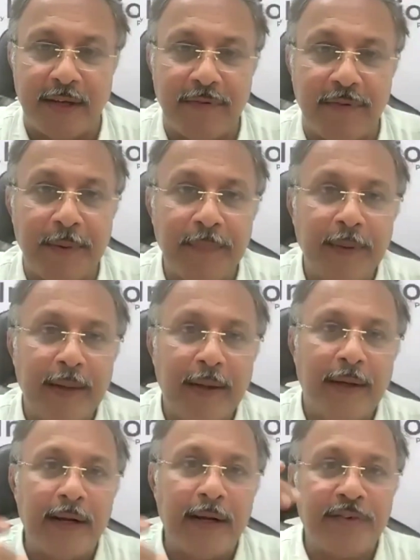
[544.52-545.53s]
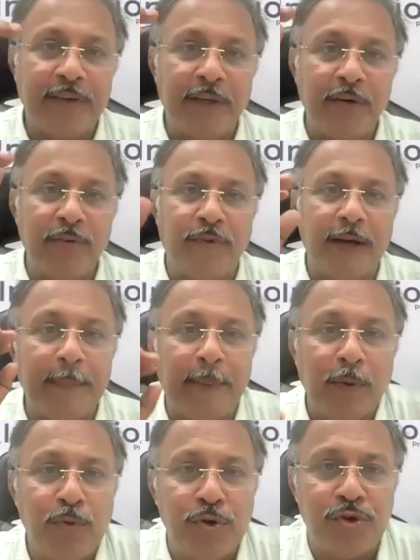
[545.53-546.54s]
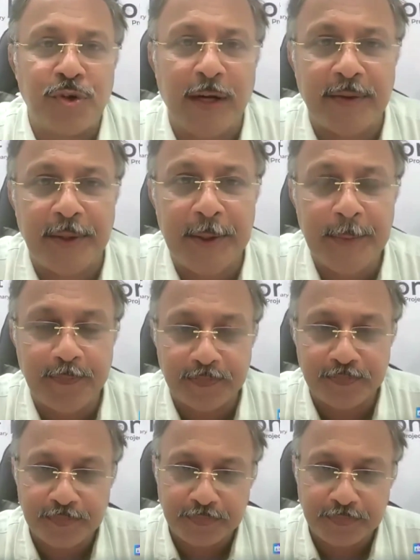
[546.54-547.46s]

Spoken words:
itself. Let's say now Vaibhav Gujarati